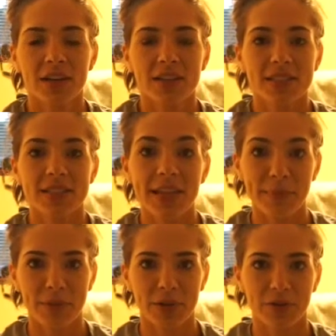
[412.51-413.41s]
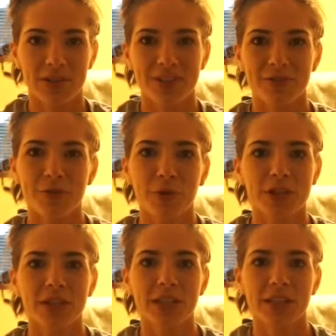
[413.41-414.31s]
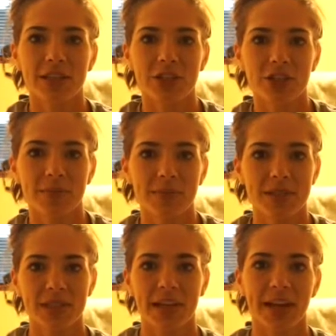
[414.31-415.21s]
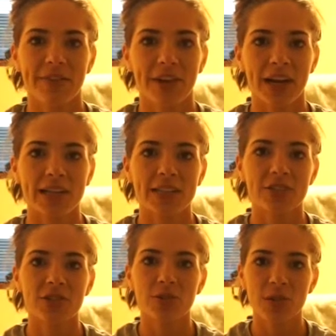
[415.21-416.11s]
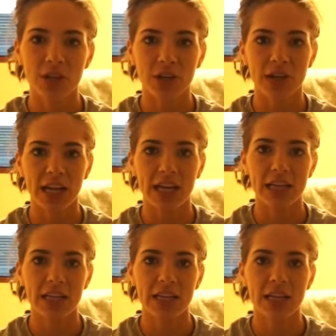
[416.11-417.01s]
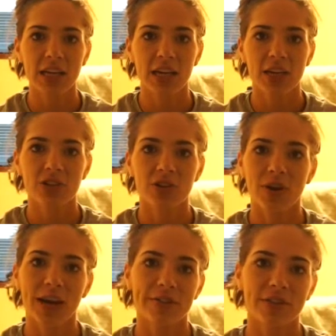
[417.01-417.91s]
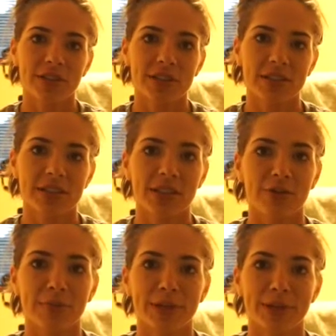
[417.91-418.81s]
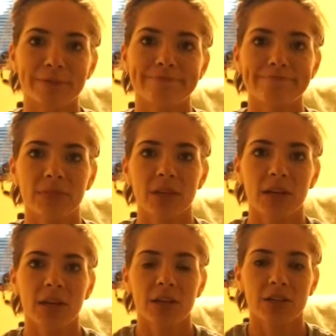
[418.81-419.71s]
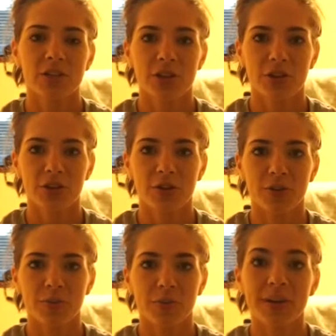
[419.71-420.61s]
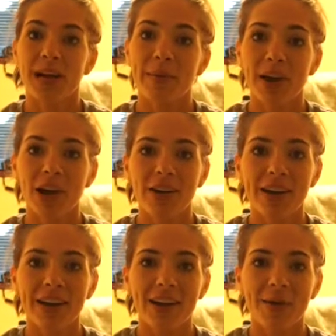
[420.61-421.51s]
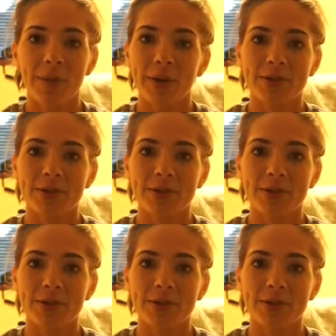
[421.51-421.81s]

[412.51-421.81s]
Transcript: step mill because unfortunately the gyms that I have access to here in Ankeny don't have a stair mill. So, but I got my heart rate up, I